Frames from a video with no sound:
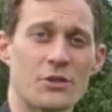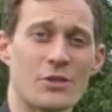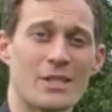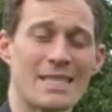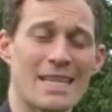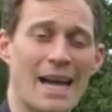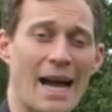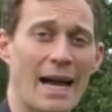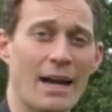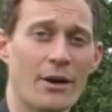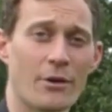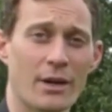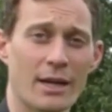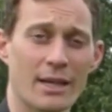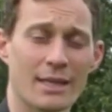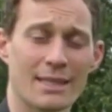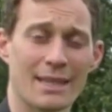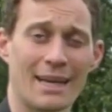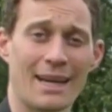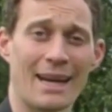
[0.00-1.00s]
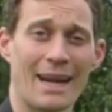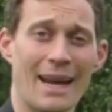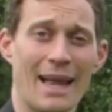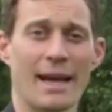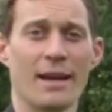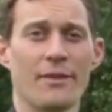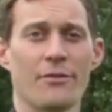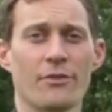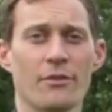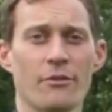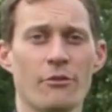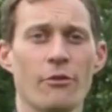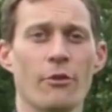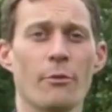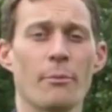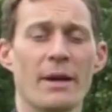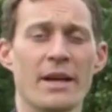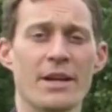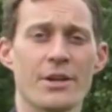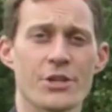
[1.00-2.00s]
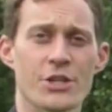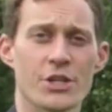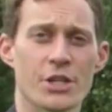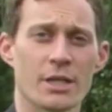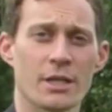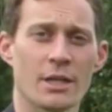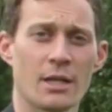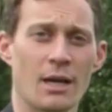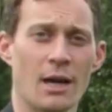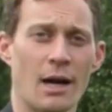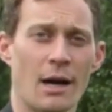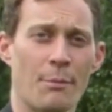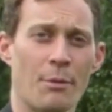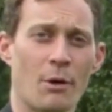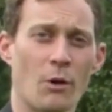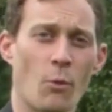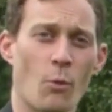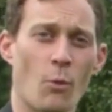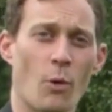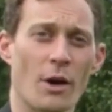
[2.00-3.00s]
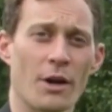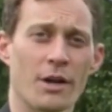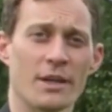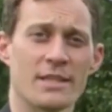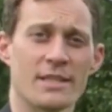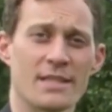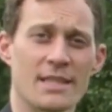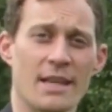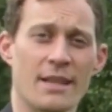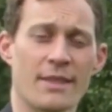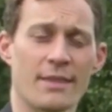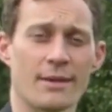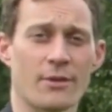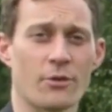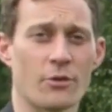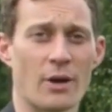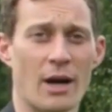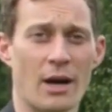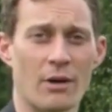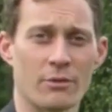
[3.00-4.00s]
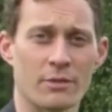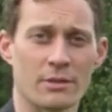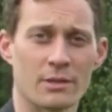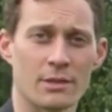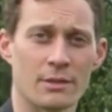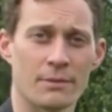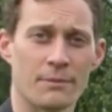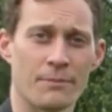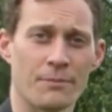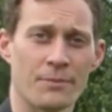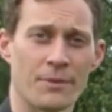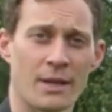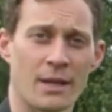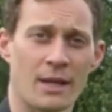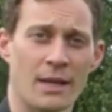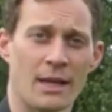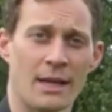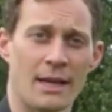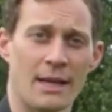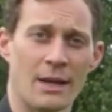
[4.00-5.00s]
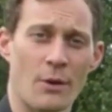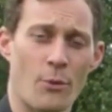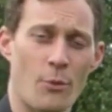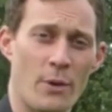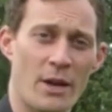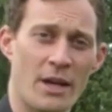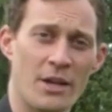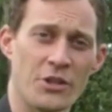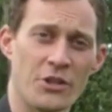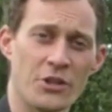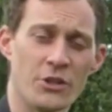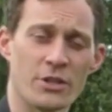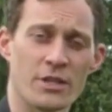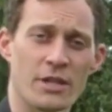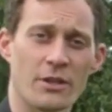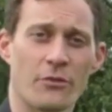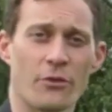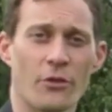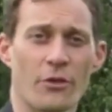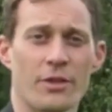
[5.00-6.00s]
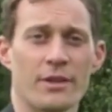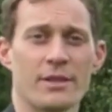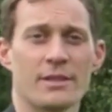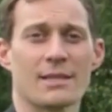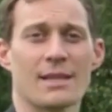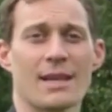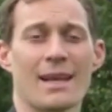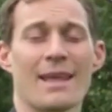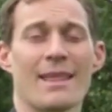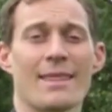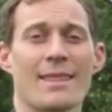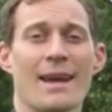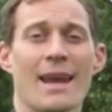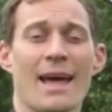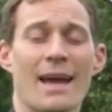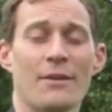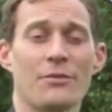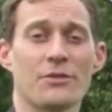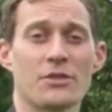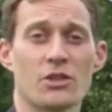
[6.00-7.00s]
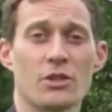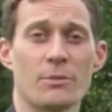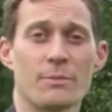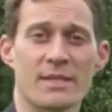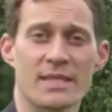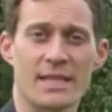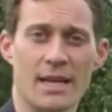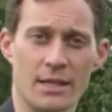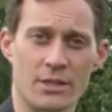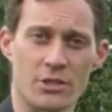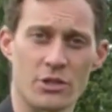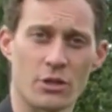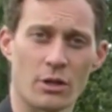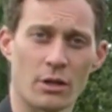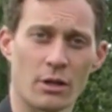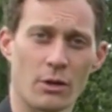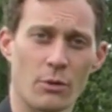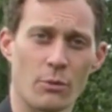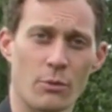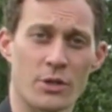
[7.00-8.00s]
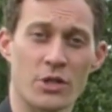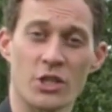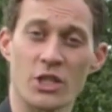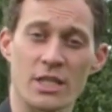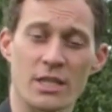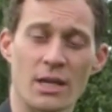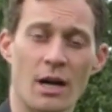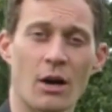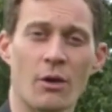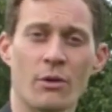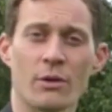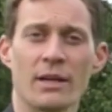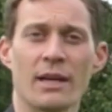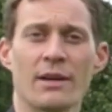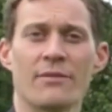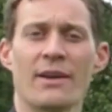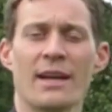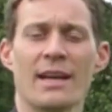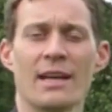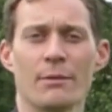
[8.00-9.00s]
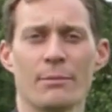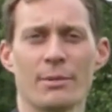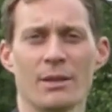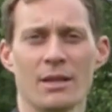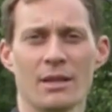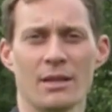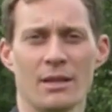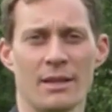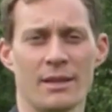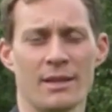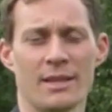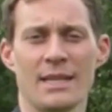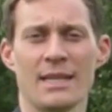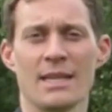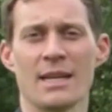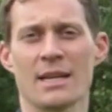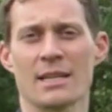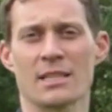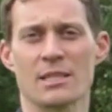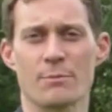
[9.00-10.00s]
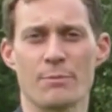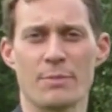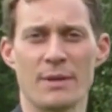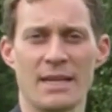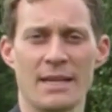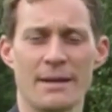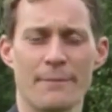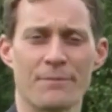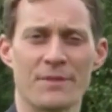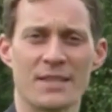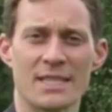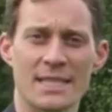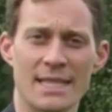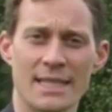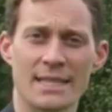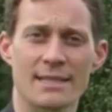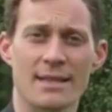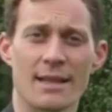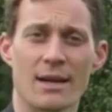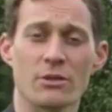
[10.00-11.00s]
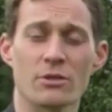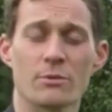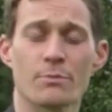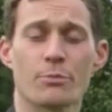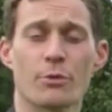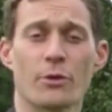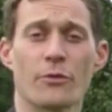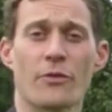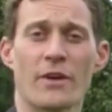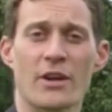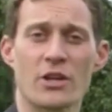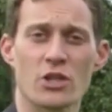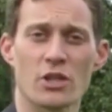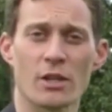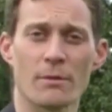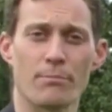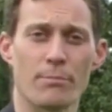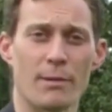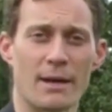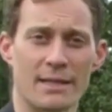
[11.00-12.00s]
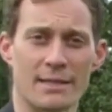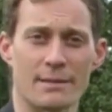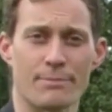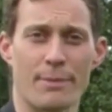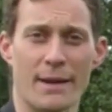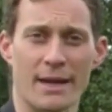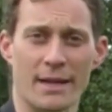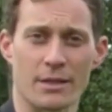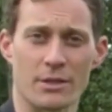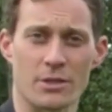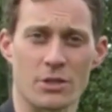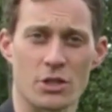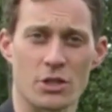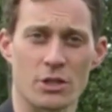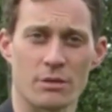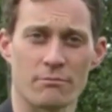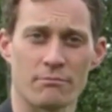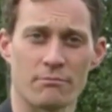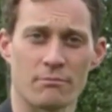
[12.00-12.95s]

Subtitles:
you direct and live information about what is in the ground. We are using for this the live stream sensor, which is only available in the EXP 6000 Professional Plus package.